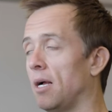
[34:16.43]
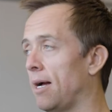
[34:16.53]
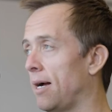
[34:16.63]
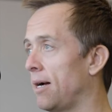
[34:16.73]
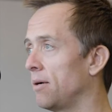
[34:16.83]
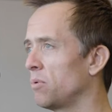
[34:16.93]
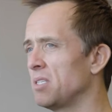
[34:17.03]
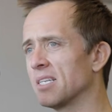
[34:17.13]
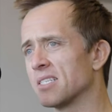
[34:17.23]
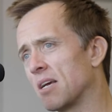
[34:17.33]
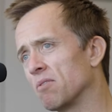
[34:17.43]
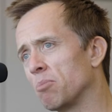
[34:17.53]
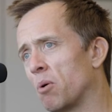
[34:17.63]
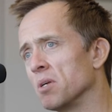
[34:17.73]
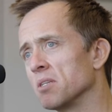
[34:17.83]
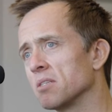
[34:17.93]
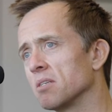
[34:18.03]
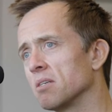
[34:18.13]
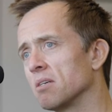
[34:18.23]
What did you get, 7 points?